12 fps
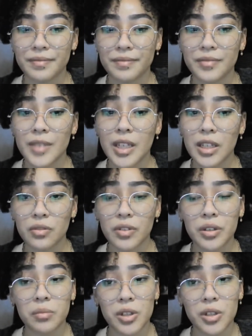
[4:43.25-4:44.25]
Thank you very
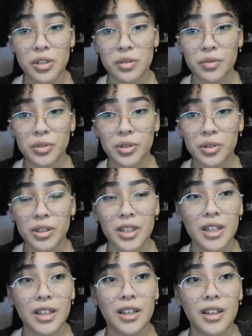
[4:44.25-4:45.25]
much for
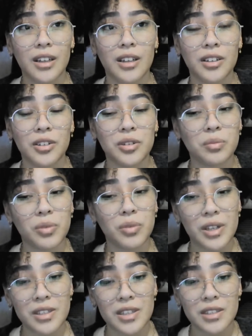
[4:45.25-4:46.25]
your
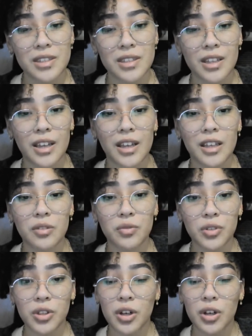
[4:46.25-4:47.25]
presence and for
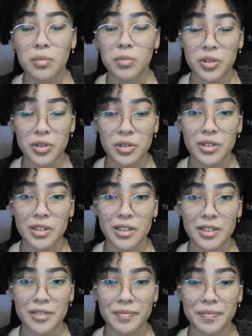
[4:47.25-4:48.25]
the
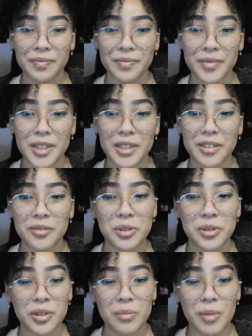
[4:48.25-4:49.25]
opportunity. Wish
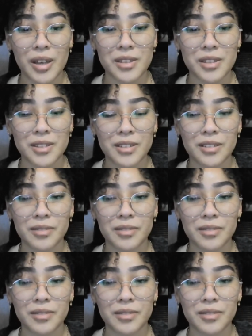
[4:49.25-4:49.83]
you the best.